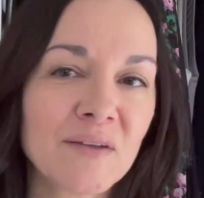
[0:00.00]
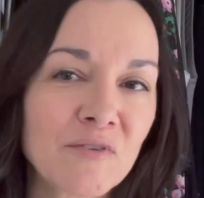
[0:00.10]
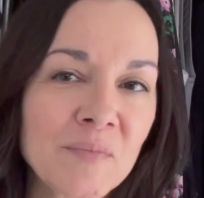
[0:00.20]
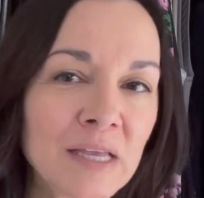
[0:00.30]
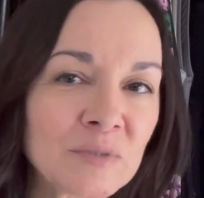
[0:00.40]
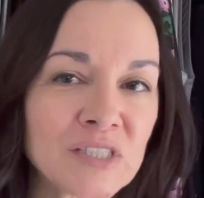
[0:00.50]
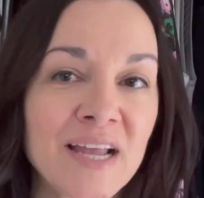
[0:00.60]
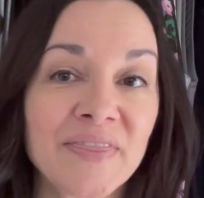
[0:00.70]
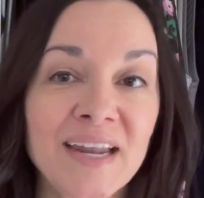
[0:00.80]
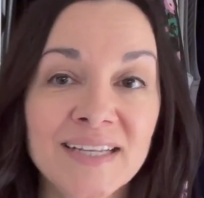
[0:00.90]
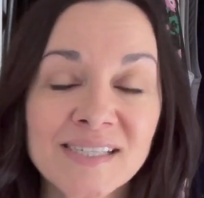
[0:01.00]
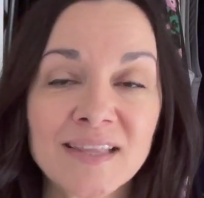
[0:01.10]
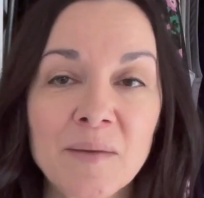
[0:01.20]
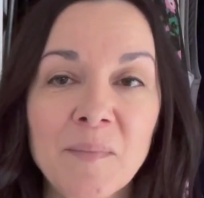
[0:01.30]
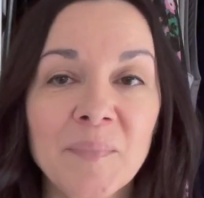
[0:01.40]
for me, I'm just not that into
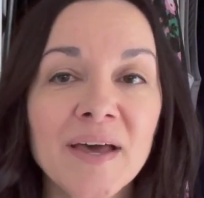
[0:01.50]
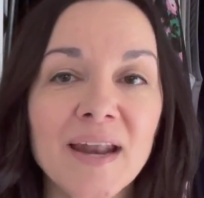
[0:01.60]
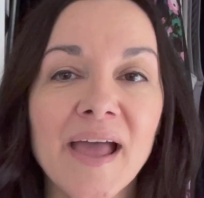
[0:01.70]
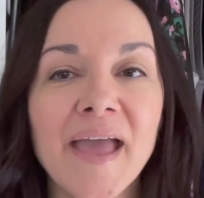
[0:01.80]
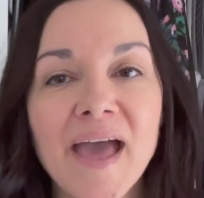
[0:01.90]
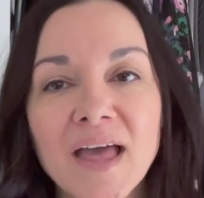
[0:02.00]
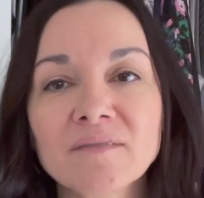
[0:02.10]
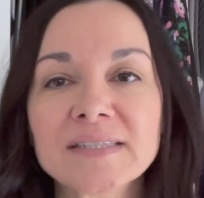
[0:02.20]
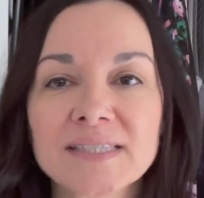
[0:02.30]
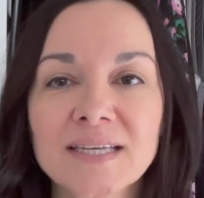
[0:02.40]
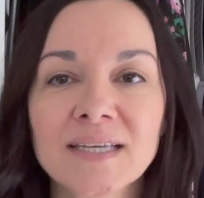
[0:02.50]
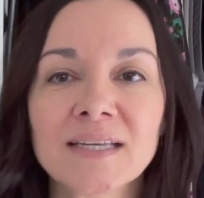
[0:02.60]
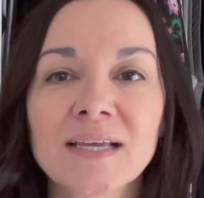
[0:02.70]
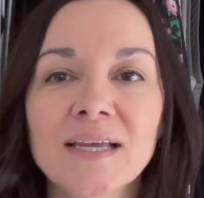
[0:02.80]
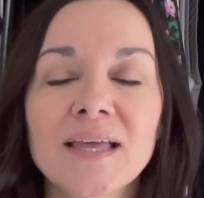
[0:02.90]
them, but I have
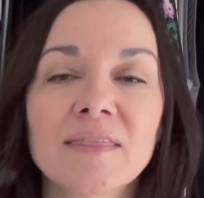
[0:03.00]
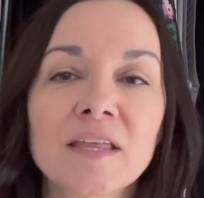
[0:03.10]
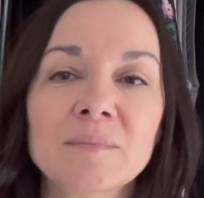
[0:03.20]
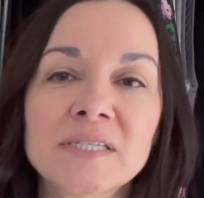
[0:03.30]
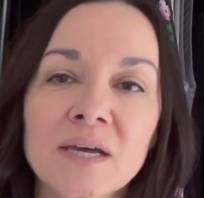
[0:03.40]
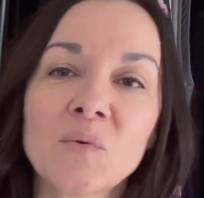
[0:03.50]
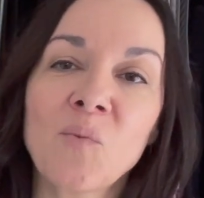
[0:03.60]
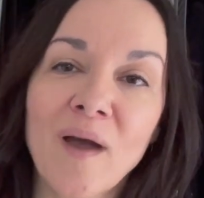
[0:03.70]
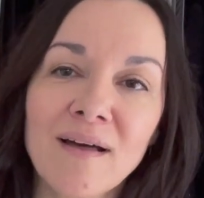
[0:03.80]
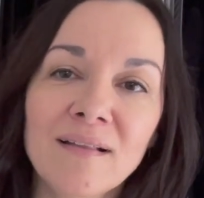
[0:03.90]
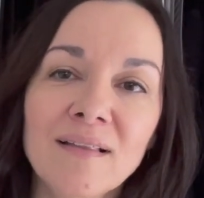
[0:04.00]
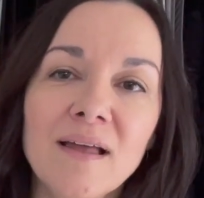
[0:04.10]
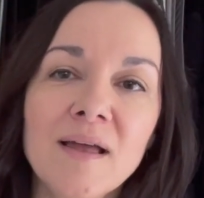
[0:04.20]
seen them done well,